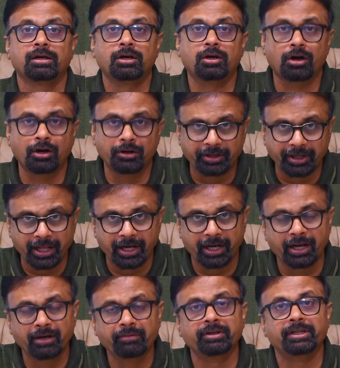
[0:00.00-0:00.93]

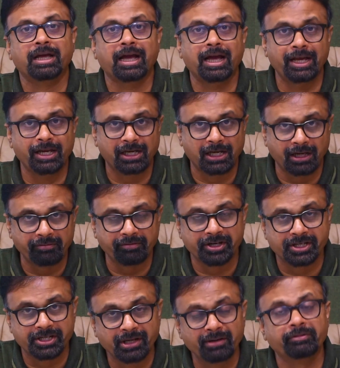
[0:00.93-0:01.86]
contrarian with high
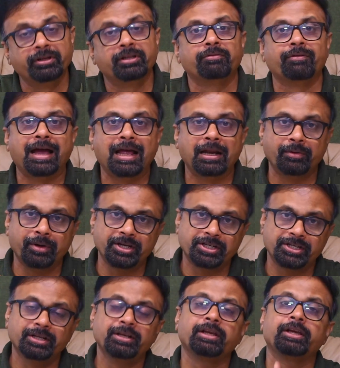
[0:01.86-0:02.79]
conviction, with
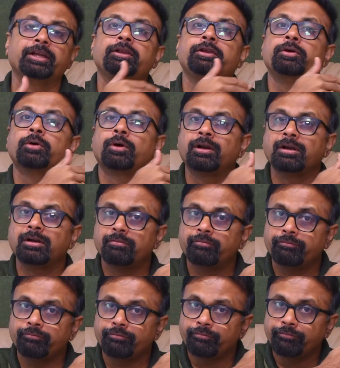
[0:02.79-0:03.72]
valuation in your
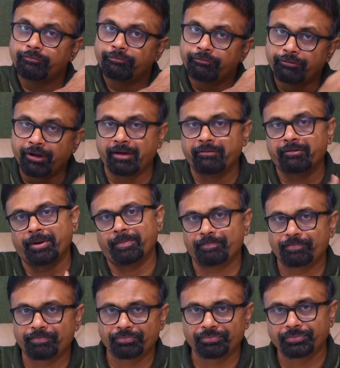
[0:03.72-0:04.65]
favor.
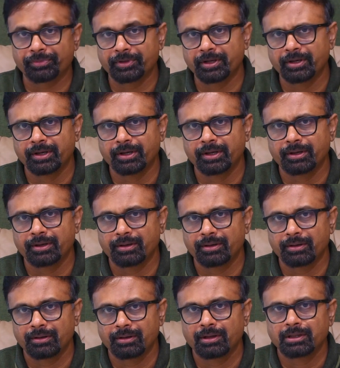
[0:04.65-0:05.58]

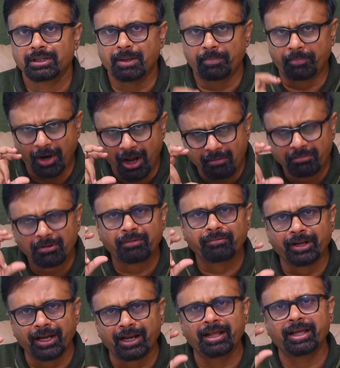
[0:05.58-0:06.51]
The problem
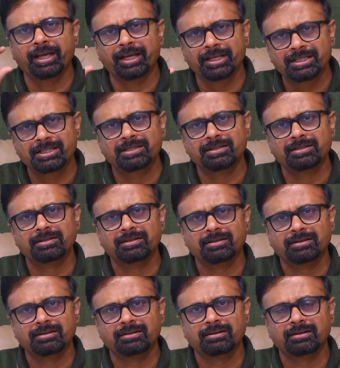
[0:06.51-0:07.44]
really is
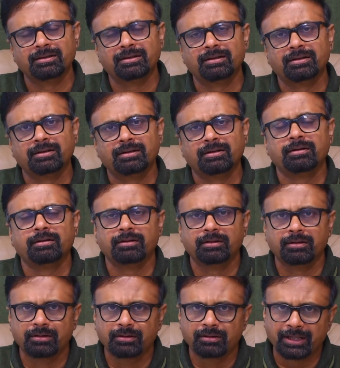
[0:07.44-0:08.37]

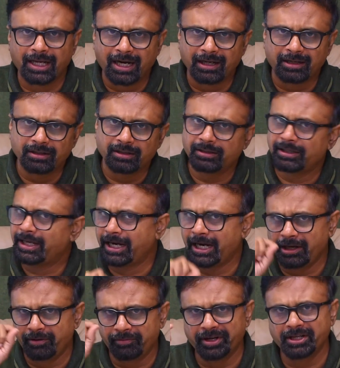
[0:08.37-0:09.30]
that the
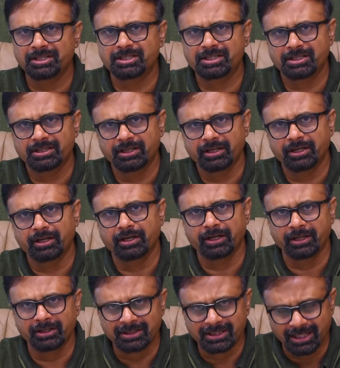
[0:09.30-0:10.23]
headwinds
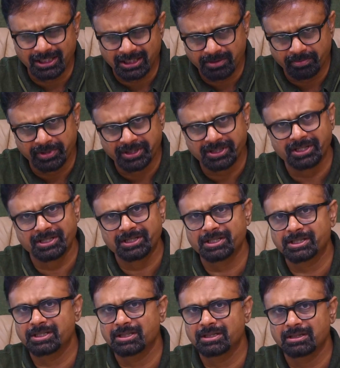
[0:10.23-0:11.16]
in such
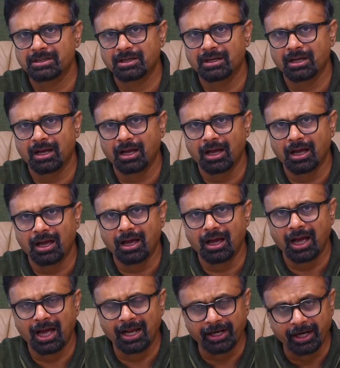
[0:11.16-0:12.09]
businesses
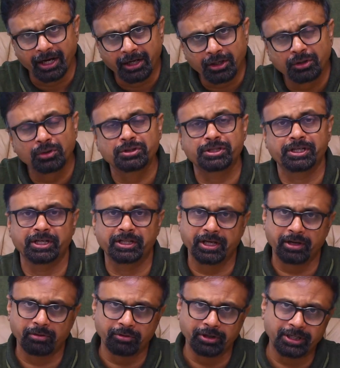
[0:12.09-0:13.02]
are yet to see
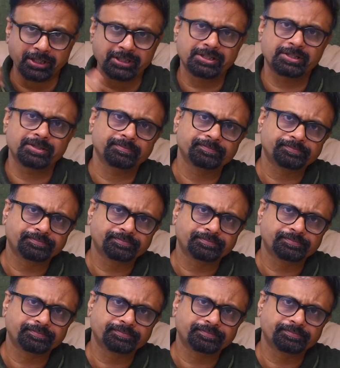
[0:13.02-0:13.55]
their worst,